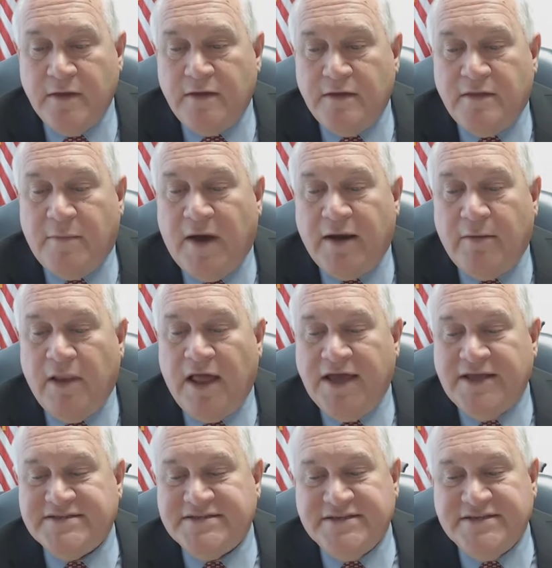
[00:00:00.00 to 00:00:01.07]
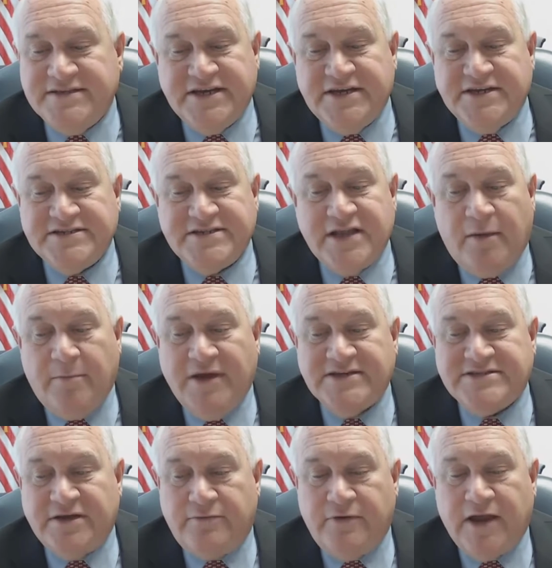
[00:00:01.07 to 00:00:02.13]
The bottom line is the agenda is not
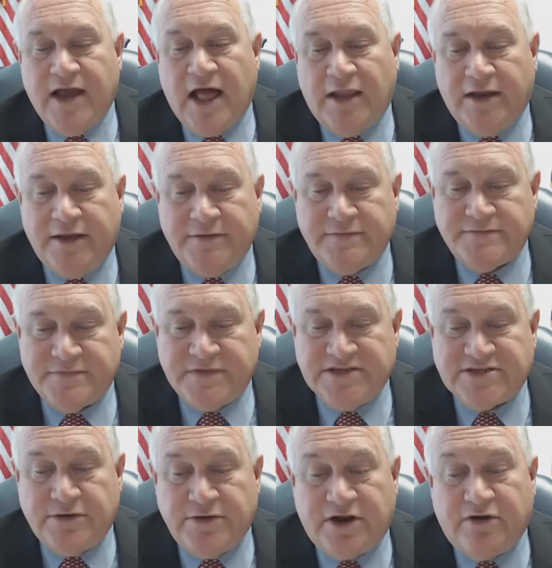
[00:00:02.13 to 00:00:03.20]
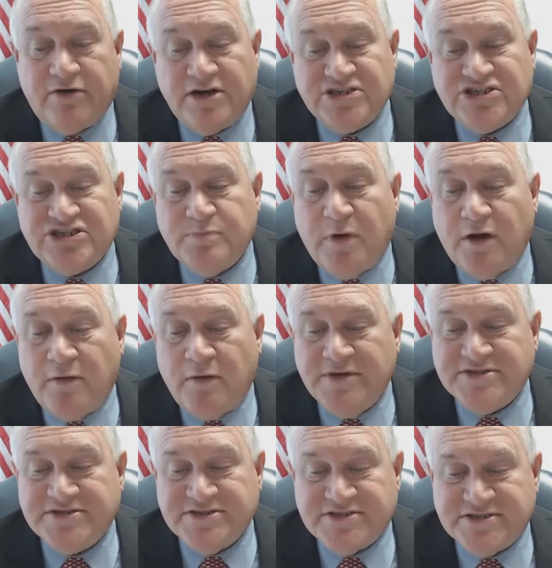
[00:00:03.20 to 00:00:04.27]
based on reality. It's going to crush small
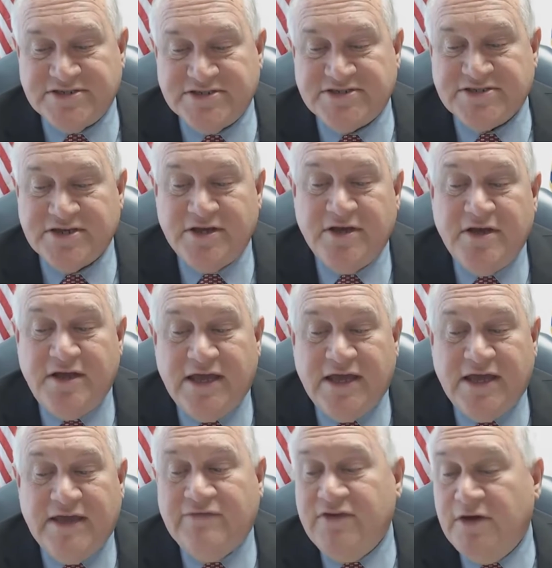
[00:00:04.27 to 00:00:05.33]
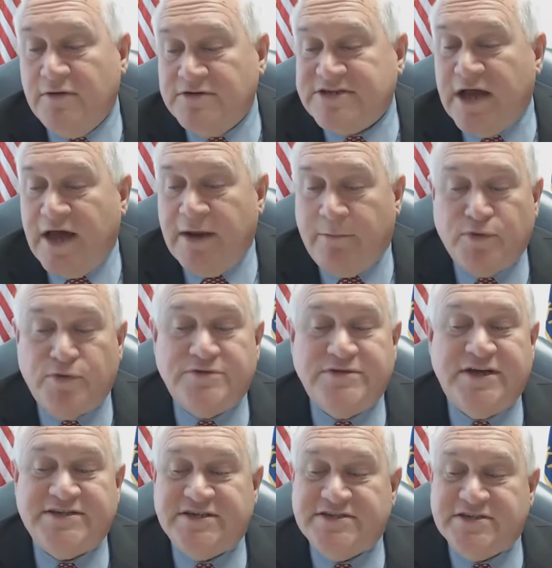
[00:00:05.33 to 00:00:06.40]
businesses, even though it's got a
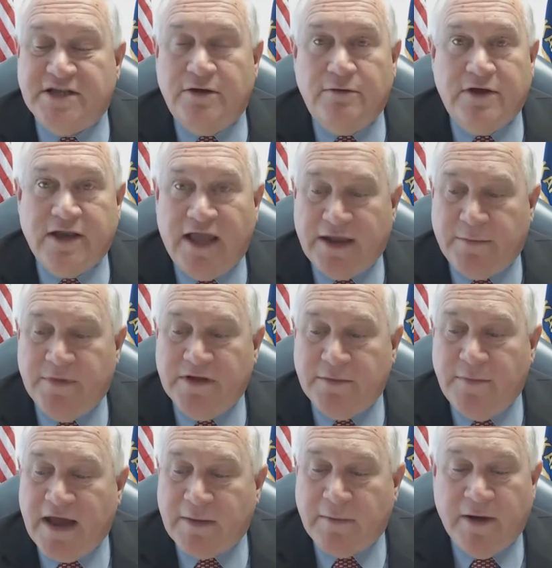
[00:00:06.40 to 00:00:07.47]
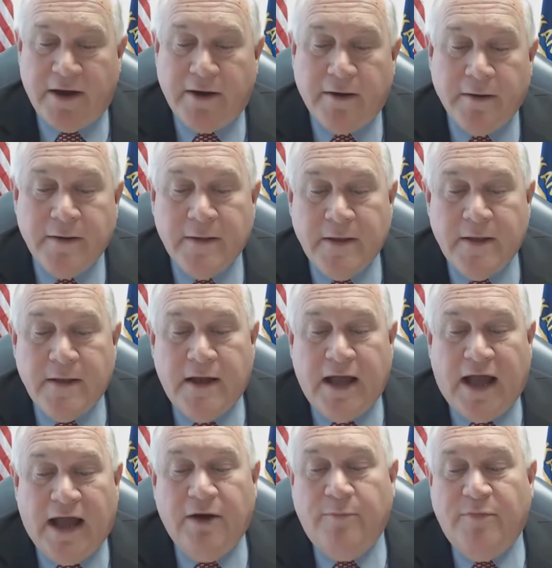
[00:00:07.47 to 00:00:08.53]
poll-tested slogan like Build Back Better.
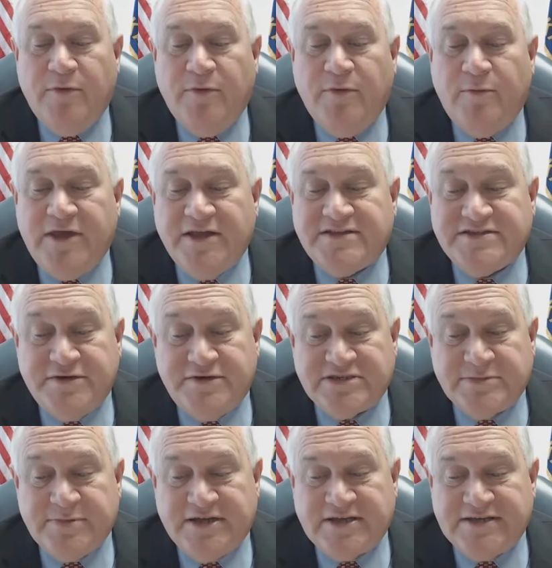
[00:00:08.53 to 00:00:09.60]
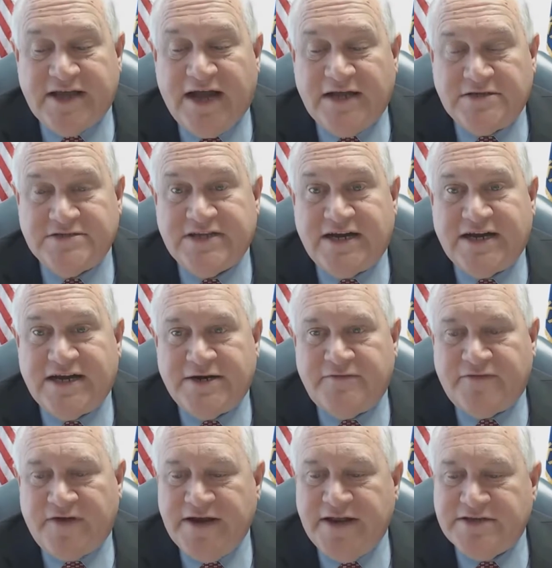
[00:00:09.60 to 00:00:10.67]
I hope that we get serious about the dire
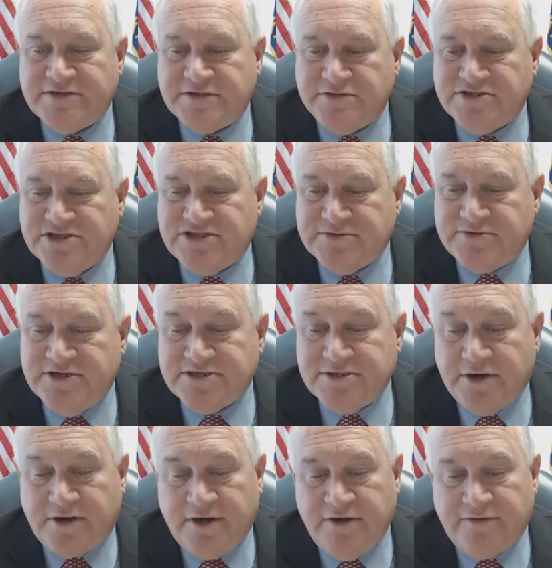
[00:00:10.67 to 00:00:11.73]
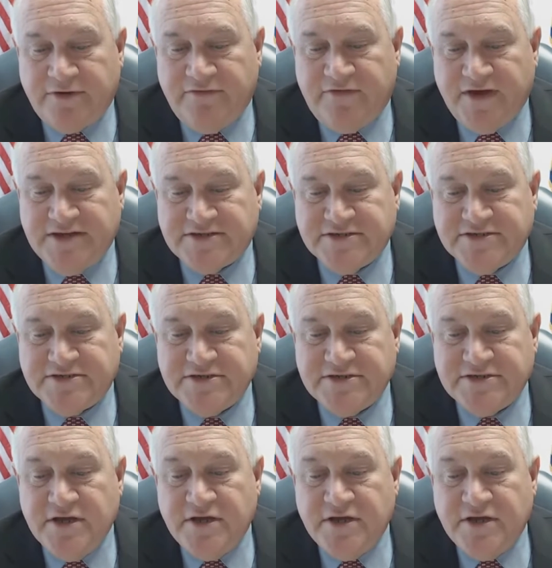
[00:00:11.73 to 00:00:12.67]
financial situation our country faces.